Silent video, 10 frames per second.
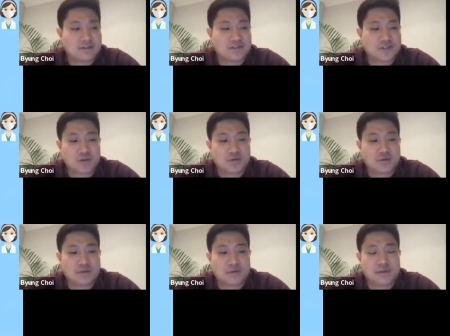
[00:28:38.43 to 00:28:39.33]
And so
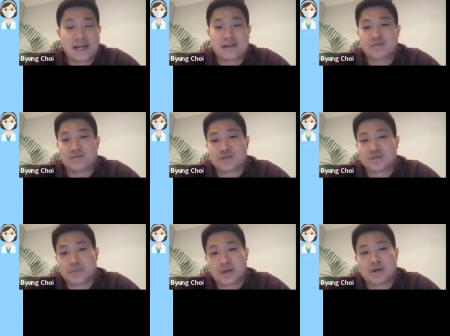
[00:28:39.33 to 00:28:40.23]
that was
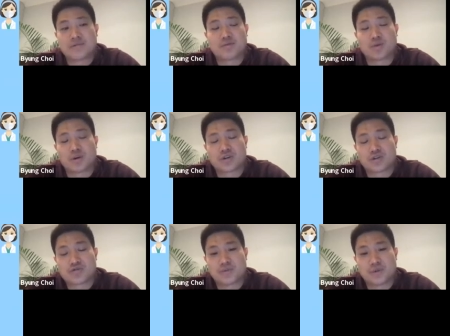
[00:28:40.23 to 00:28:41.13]
part of what
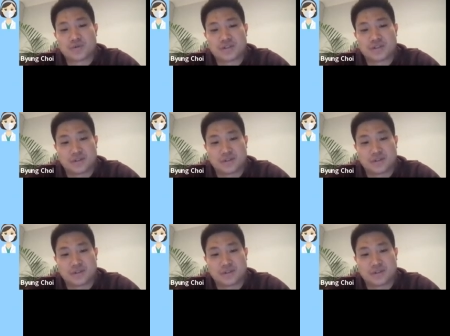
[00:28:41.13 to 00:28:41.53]
contributed